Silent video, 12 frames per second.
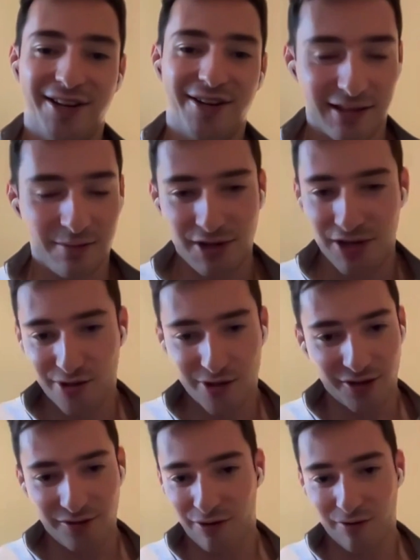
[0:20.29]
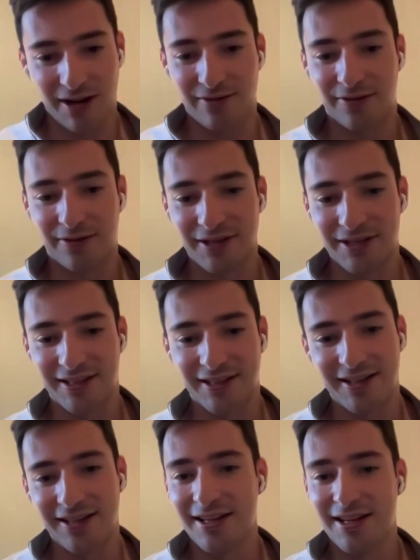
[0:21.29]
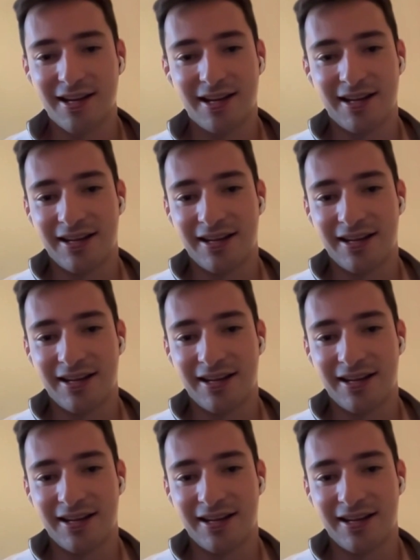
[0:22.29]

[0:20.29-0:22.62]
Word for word: has some issues for whatever reason,